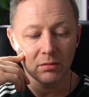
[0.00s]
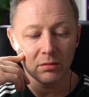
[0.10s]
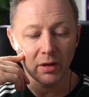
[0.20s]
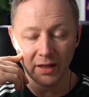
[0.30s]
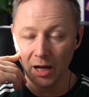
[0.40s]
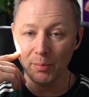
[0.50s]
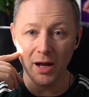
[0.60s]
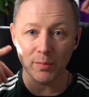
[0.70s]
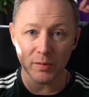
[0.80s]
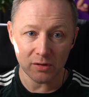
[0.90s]
Like at a
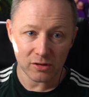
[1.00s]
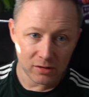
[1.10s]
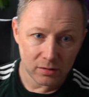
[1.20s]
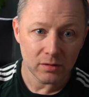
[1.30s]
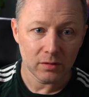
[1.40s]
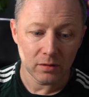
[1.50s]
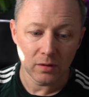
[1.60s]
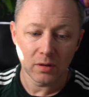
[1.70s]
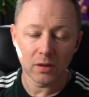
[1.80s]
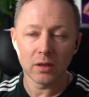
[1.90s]
barber's.
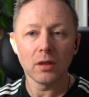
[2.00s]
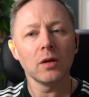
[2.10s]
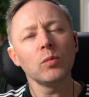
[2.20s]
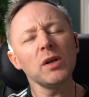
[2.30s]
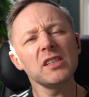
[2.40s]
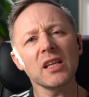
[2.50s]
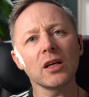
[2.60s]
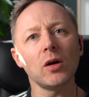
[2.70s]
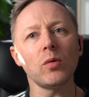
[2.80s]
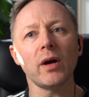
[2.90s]
What is it they
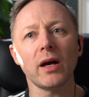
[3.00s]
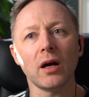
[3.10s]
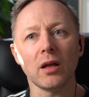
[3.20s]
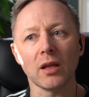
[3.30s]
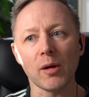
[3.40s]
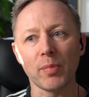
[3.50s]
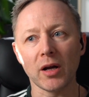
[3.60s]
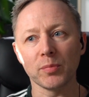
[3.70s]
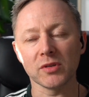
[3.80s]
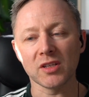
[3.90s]
call it at a lot of
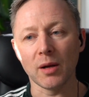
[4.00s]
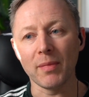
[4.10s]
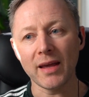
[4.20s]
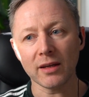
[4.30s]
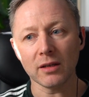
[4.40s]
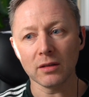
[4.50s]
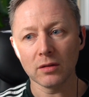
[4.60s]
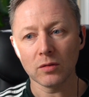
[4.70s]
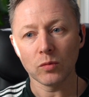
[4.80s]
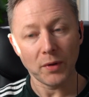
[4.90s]
barbers in America?
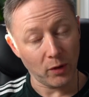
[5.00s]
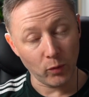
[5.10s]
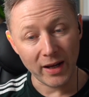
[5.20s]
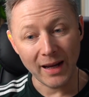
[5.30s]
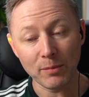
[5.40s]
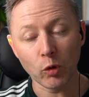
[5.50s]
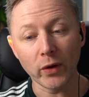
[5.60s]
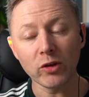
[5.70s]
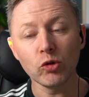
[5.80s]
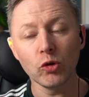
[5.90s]
Where
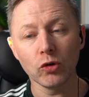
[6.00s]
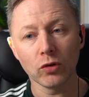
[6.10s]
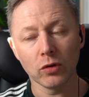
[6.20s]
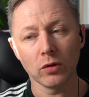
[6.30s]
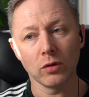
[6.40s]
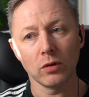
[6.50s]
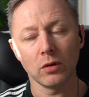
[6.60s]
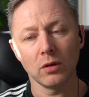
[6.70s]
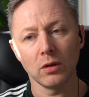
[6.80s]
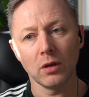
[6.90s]
going to?
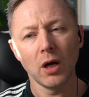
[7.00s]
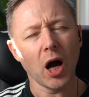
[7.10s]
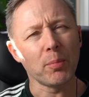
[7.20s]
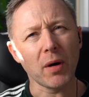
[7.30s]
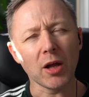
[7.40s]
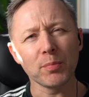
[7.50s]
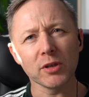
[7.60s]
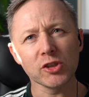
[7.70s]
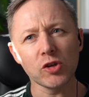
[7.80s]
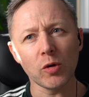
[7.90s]
A barber
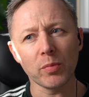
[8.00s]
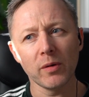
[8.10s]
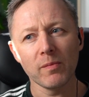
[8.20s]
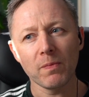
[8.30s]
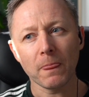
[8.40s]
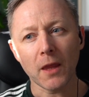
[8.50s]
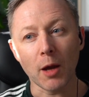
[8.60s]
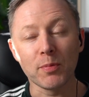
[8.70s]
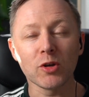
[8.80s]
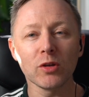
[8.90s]
shop.
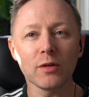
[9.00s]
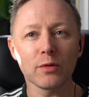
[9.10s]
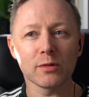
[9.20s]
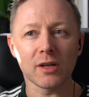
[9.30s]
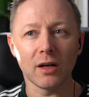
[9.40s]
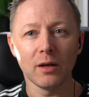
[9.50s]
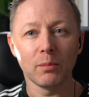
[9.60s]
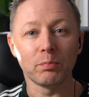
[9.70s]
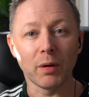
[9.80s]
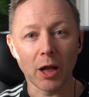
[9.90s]
It'd be good if there was a
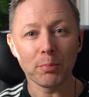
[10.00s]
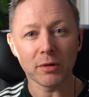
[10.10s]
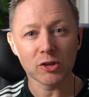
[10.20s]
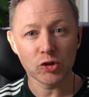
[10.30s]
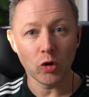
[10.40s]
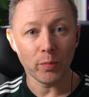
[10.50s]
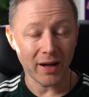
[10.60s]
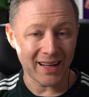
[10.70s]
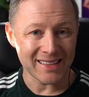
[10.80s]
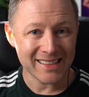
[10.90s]
barber shop
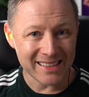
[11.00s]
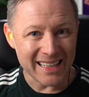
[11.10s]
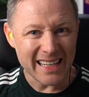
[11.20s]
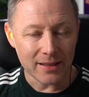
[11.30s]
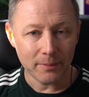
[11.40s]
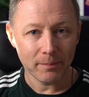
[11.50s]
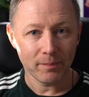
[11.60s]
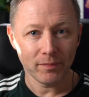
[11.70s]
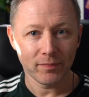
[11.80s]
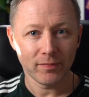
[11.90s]
at sea.
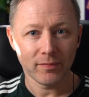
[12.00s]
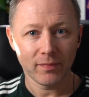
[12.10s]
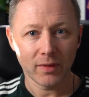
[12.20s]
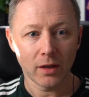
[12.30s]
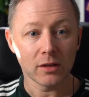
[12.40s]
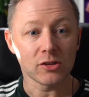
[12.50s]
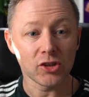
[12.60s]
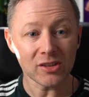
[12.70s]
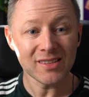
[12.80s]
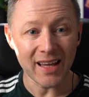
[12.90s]

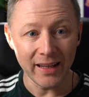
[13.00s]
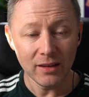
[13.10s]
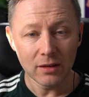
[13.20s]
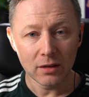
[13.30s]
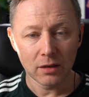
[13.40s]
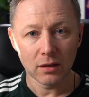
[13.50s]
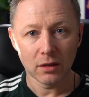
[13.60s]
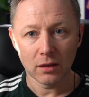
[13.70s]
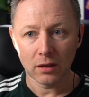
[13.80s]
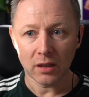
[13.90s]
Just then,
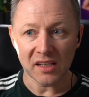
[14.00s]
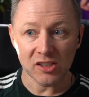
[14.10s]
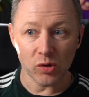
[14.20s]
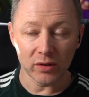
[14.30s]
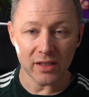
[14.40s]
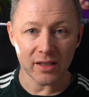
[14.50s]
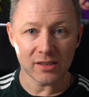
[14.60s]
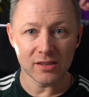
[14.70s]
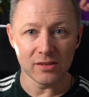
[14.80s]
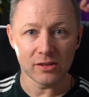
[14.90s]
he saw in the
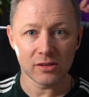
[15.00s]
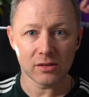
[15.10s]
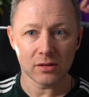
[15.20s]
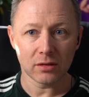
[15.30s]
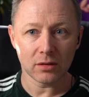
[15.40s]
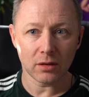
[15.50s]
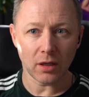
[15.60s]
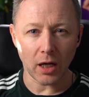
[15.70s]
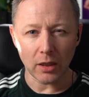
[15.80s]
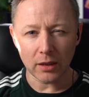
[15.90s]
distance
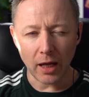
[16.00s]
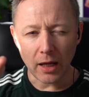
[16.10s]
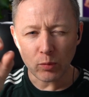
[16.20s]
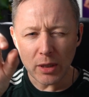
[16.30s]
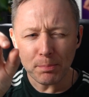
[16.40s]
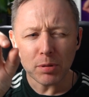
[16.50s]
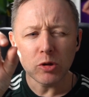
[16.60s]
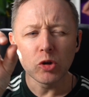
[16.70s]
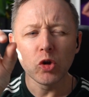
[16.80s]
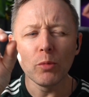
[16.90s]
a wee
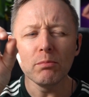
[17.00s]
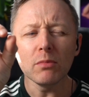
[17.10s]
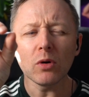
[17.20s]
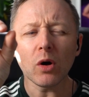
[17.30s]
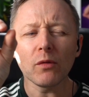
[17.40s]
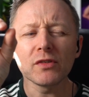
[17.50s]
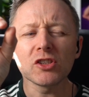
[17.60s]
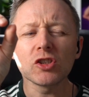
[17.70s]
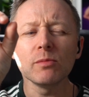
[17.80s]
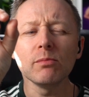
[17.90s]
plume of
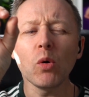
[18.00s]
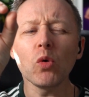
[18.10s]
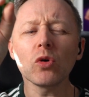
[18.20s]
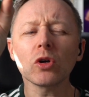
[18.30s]
smoke.